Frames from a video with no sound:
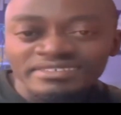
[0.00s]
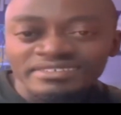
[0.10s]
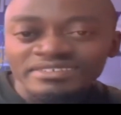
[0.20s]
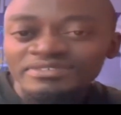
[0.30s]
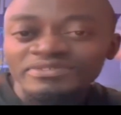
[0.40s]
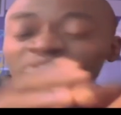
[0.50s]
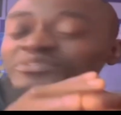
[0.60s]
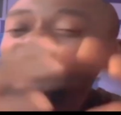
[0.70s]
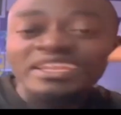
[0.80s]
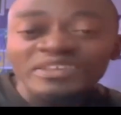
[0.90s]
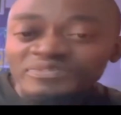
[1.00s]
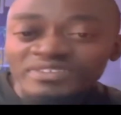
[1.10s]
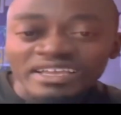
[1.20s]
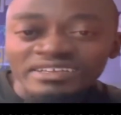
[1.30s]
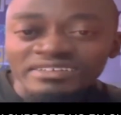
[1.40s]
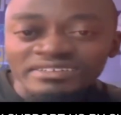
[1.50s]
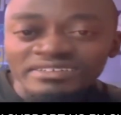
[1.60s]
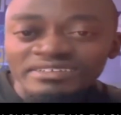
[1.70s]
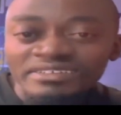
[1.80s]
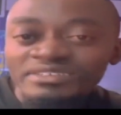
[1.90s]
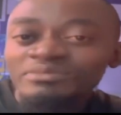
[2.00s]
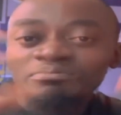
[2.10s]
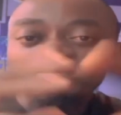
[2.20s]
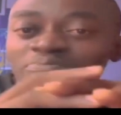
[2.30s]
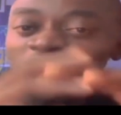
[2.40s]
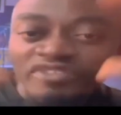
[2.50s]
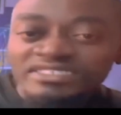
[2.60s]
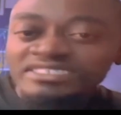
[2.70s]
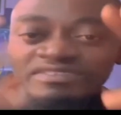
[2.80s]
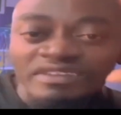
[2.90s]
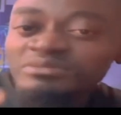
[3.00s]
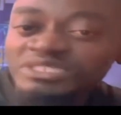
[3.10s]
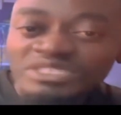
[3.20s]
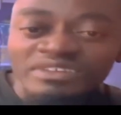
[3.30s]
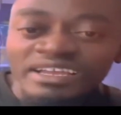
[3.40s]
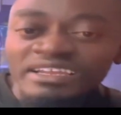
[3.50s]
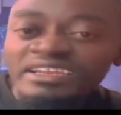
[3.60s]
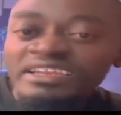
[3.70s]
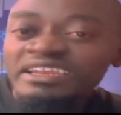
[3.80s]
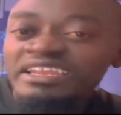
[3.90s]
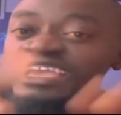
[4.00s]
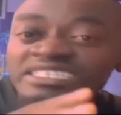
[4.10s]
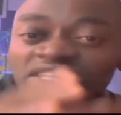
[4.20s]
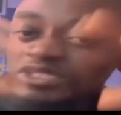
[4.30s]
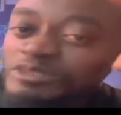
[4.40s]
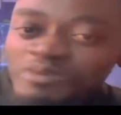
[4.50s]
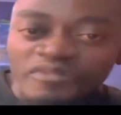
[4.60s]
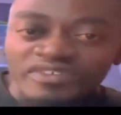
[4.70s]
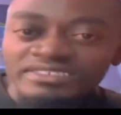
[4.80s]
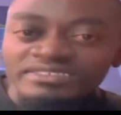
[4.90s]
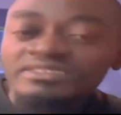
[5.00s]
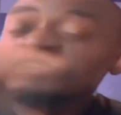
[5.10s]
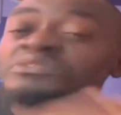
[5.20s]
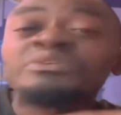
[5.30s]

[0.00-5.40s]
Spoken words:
Prophets, the running children. The age generation prophet. We are day. Or take over. We win ye.